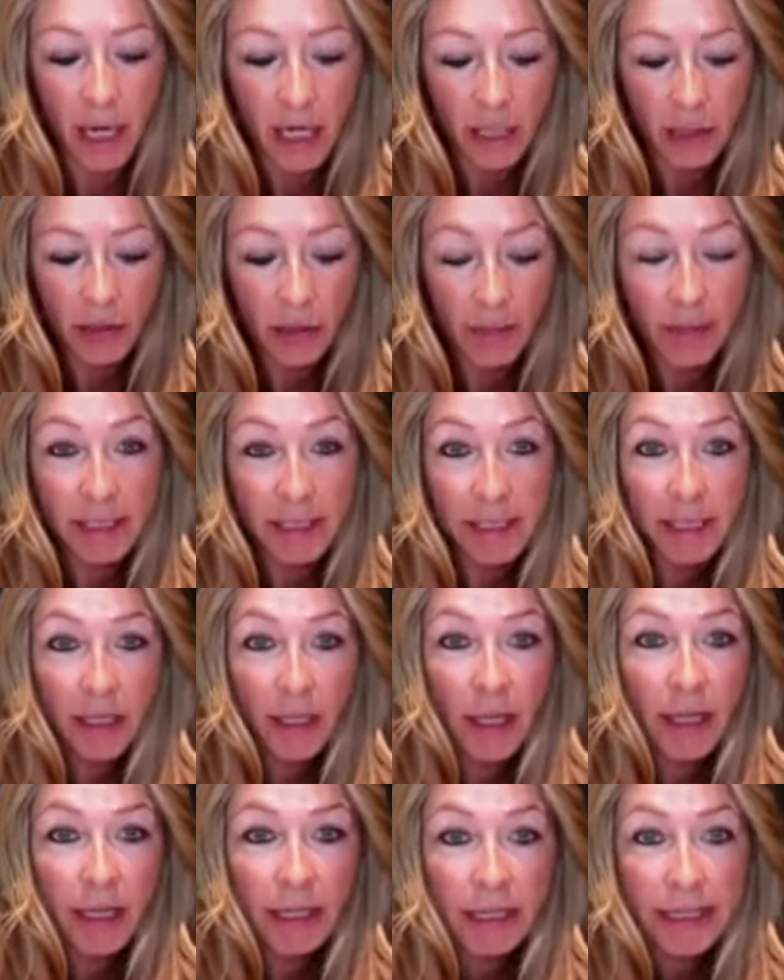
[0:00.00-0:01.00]
So I'm
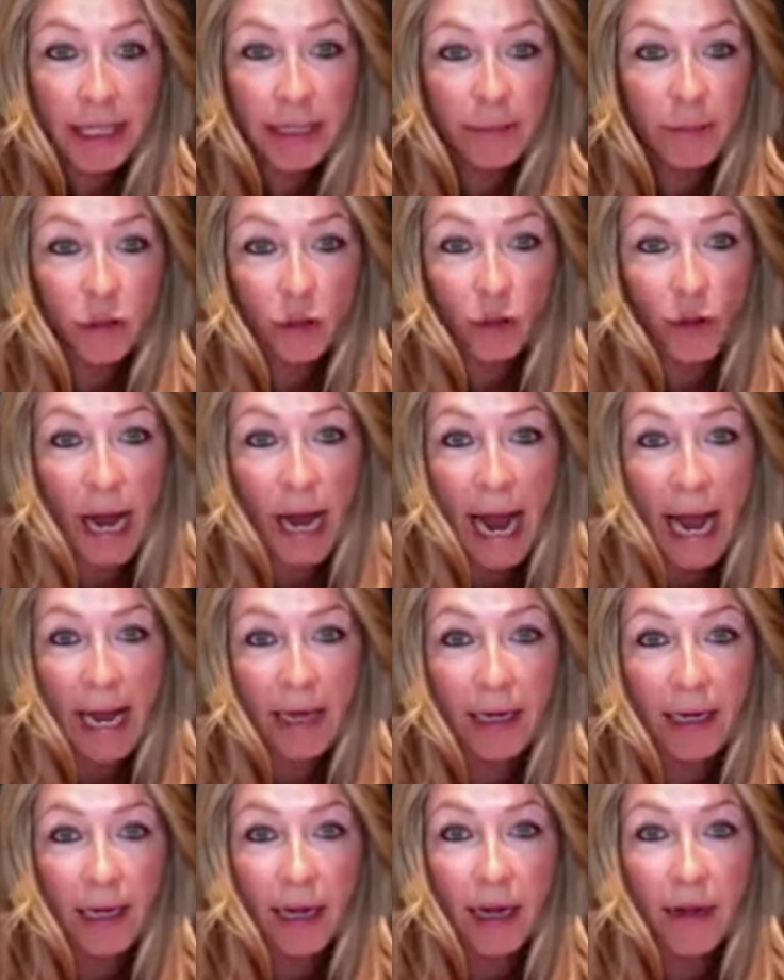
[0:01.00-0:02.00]
still on the same
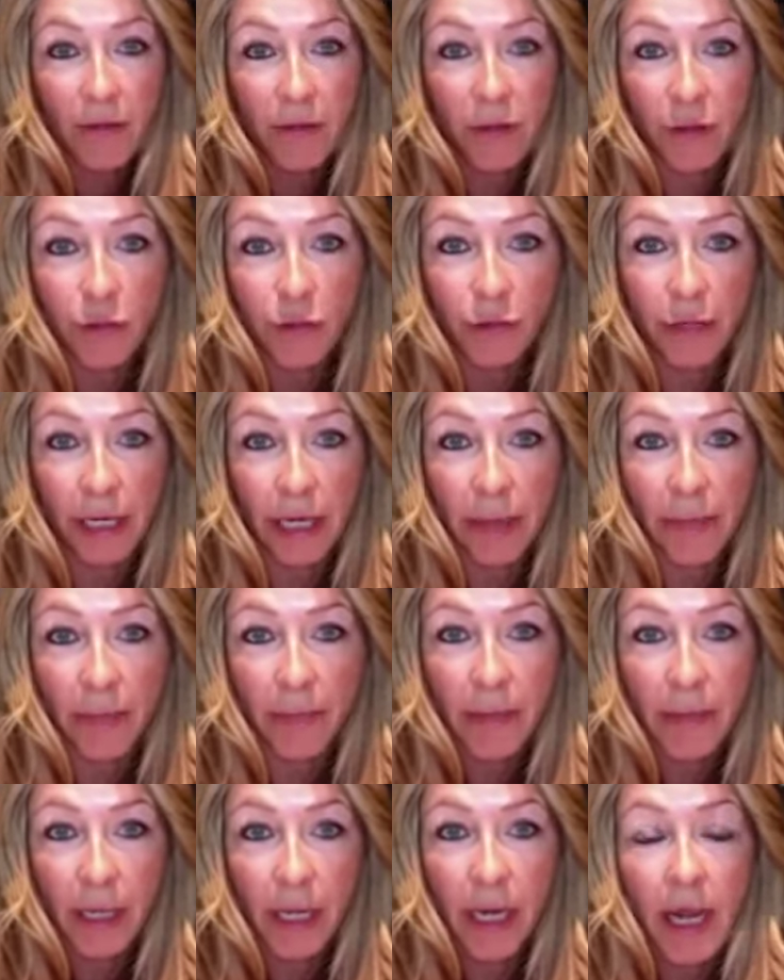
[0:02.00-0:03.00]
track of the
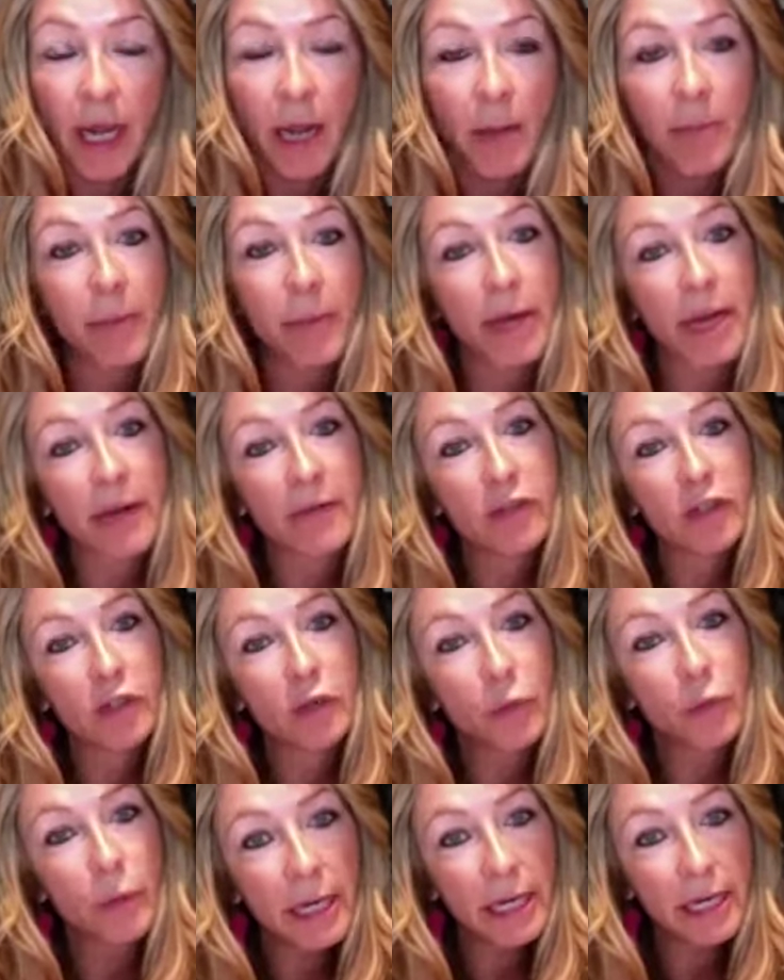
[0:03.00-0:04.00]
dream, but I've
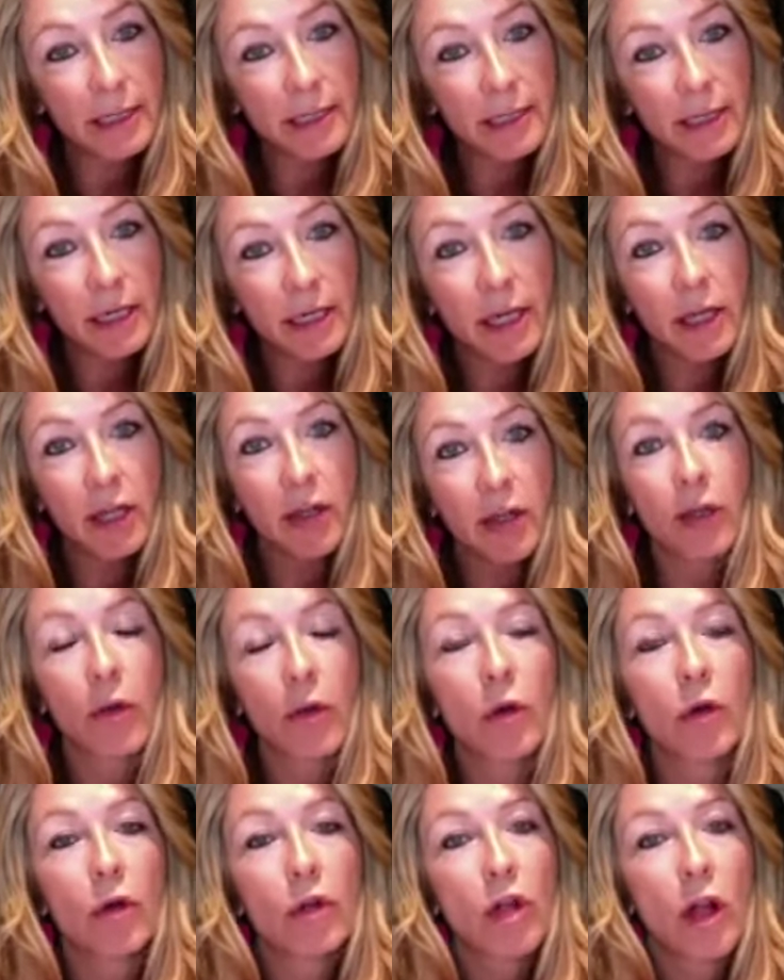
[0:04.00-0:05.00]
tweaked the
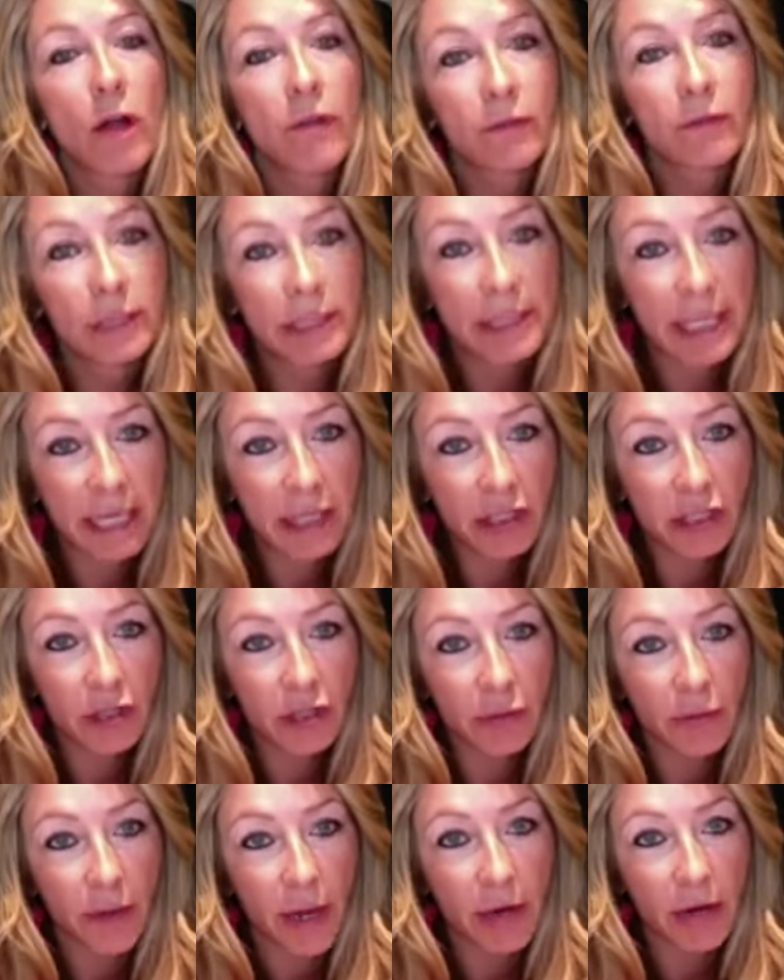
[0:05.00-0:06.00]
whole
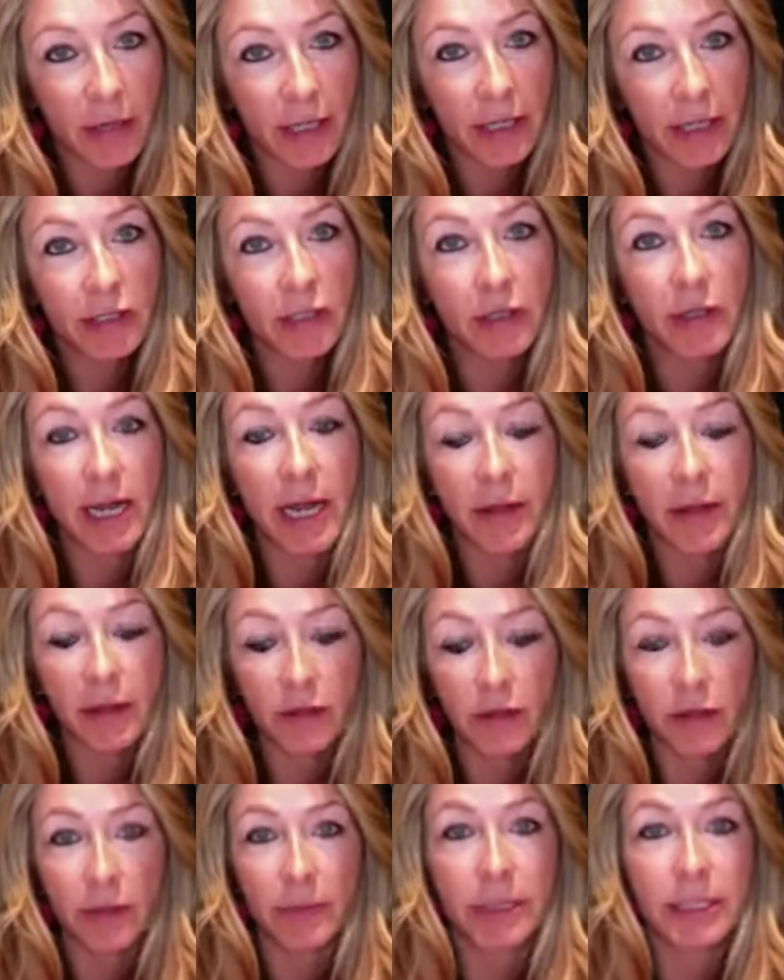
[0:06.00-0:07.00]
conversation around it. So now
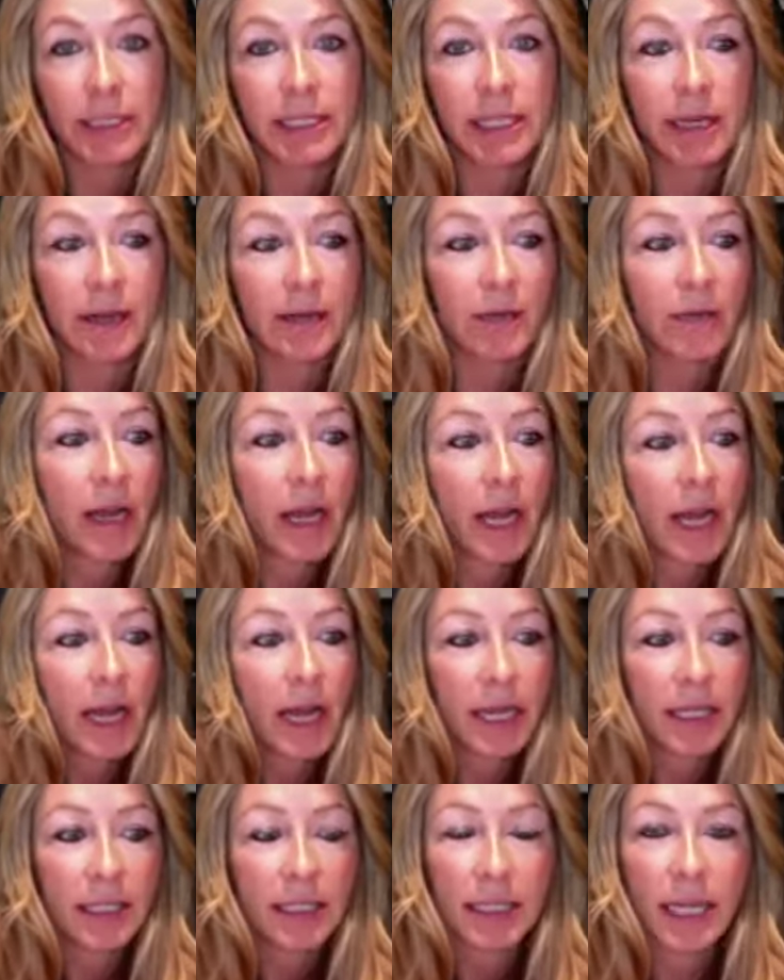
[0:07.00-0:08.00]
the dream, instead of,
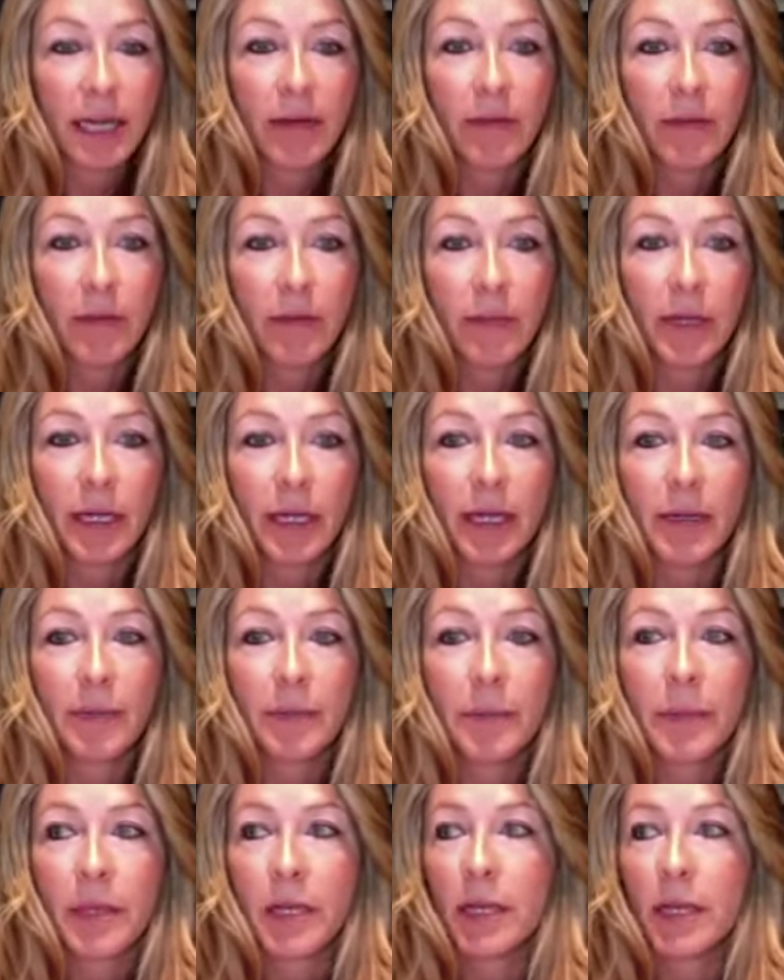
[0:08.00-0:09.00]
instead of it
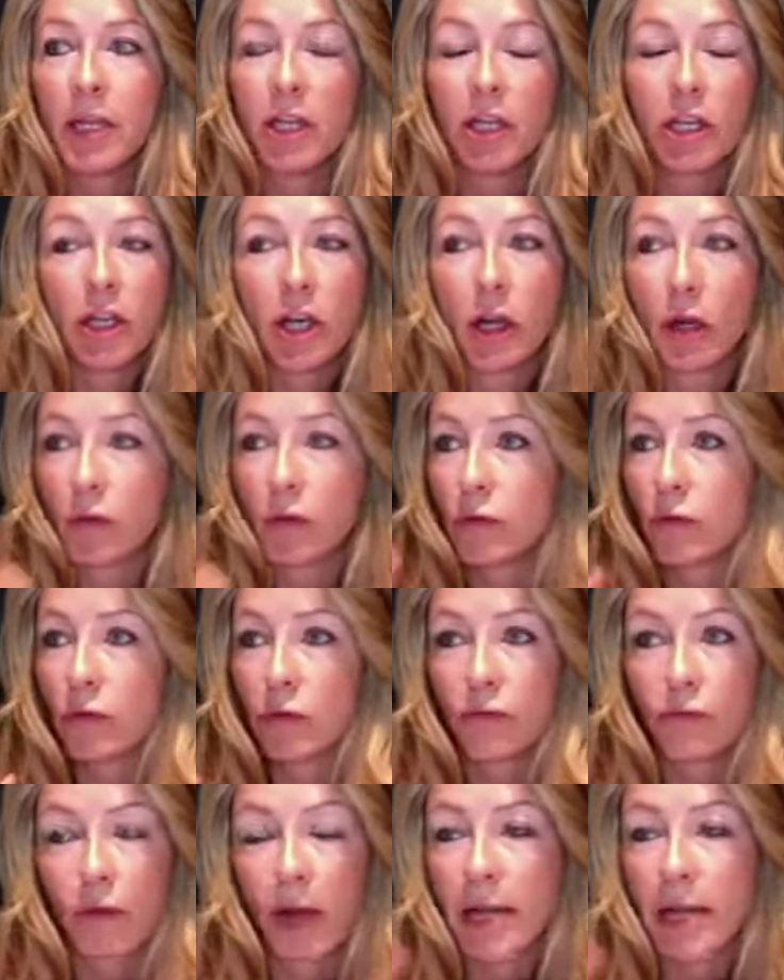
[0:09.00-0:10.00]
being, you know,
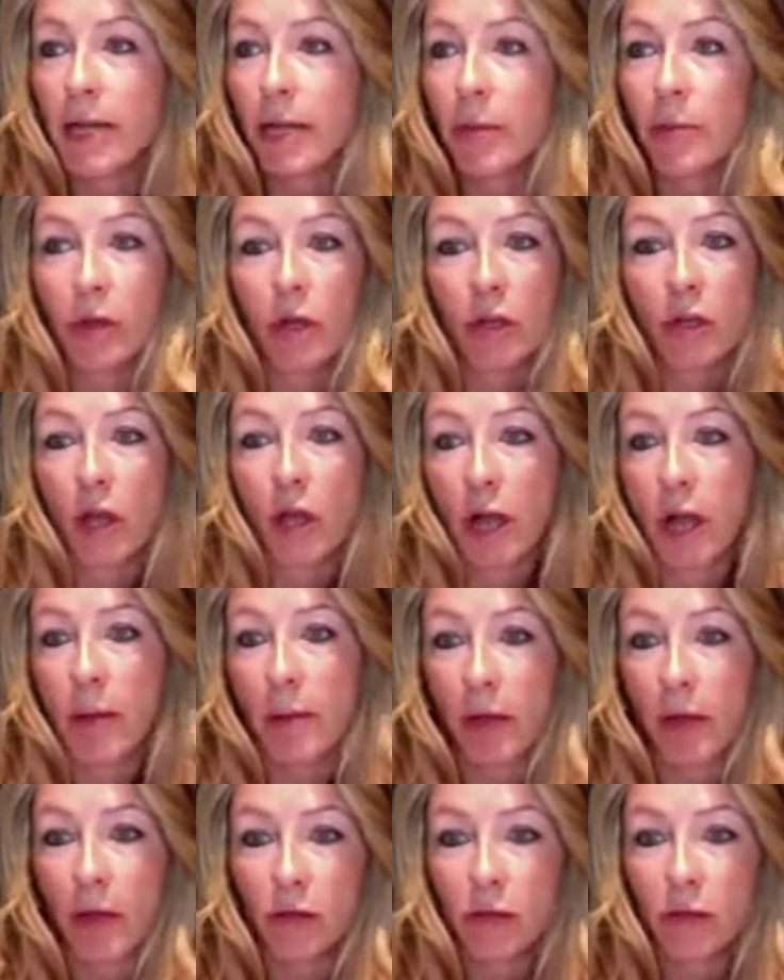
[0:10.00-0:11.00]
writing a book
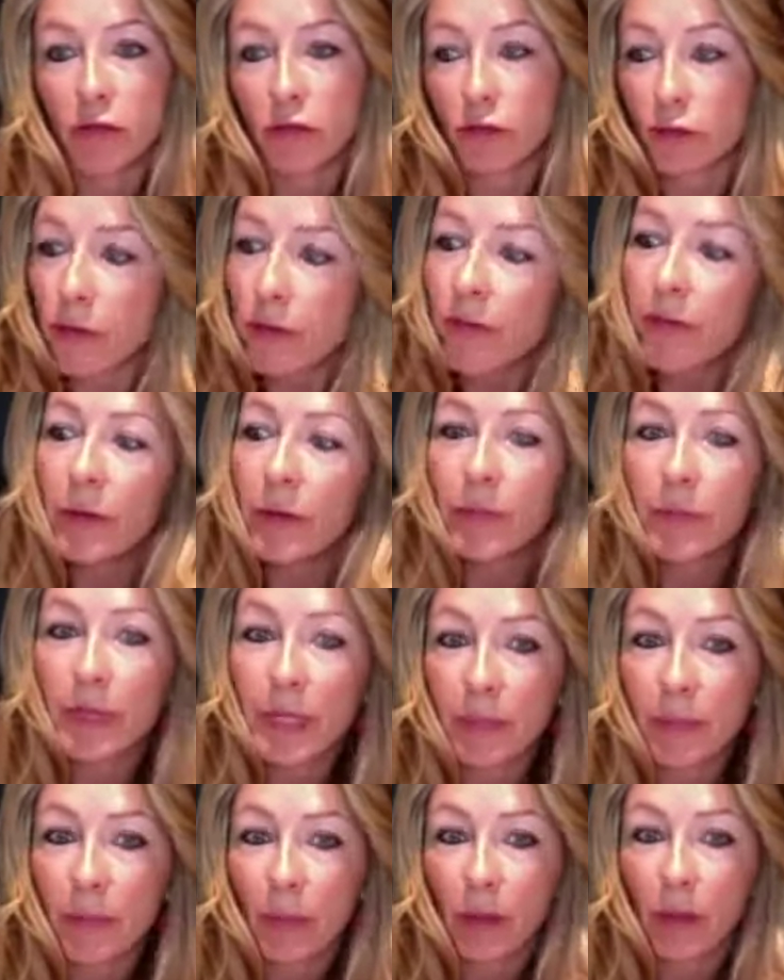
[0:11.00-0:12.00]
about driven
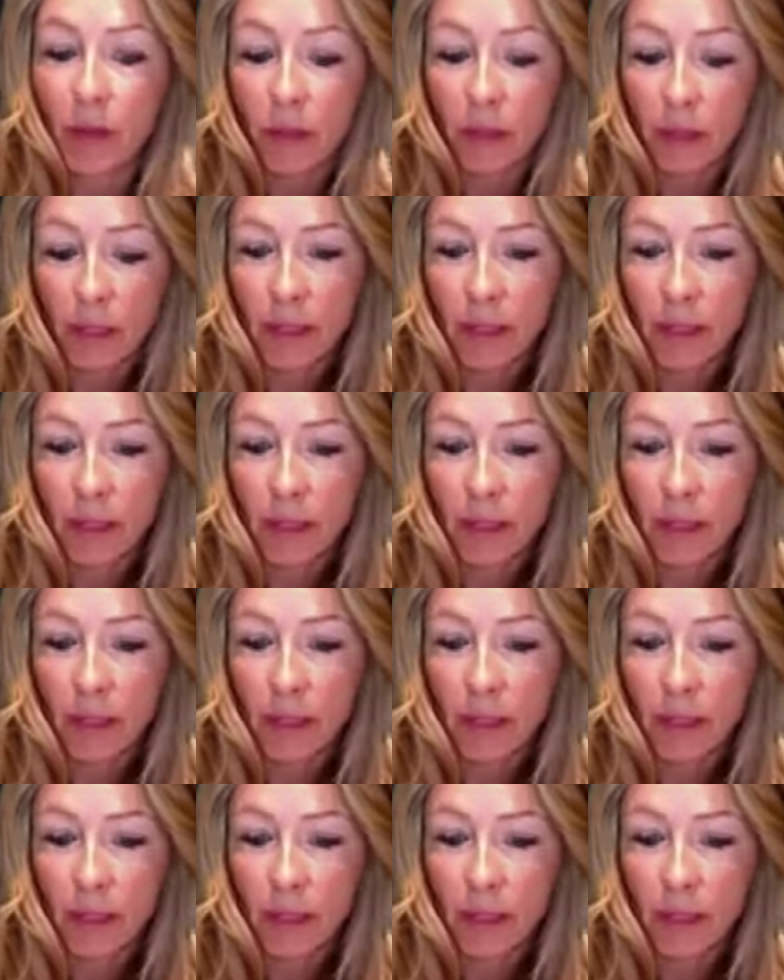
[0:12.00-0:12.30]
people.